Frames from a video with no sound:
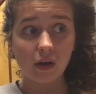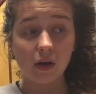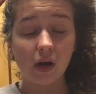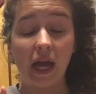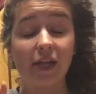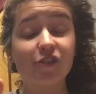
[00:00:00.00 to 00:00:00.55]

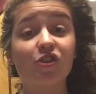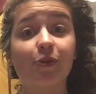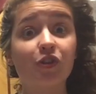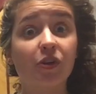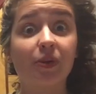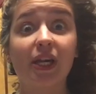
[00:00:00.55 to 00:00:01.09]
I had so much
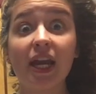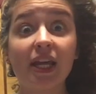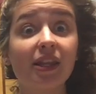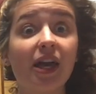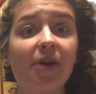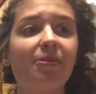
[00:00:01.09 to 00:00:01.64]
trouble
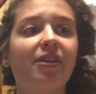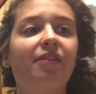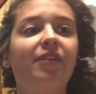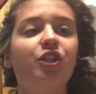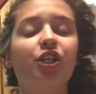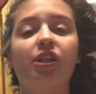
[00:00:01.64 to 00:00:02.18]
getting them. And then
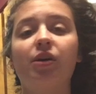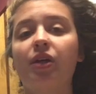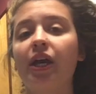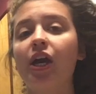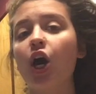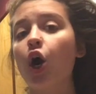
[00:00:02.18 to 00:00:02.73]
eventually they were like,